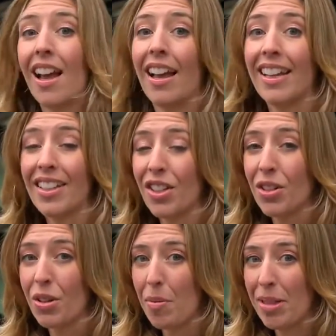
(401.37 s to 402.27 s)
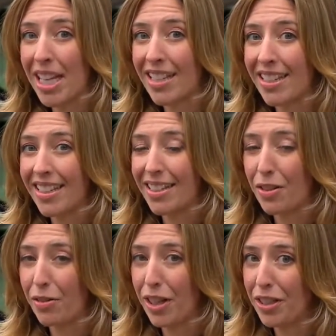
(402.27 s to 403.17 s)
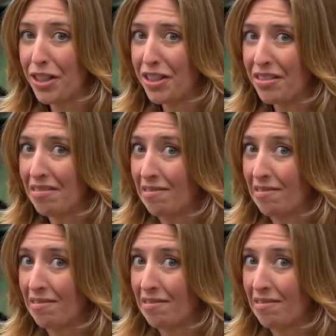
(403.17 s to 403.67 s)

I guess our drop test is a failure.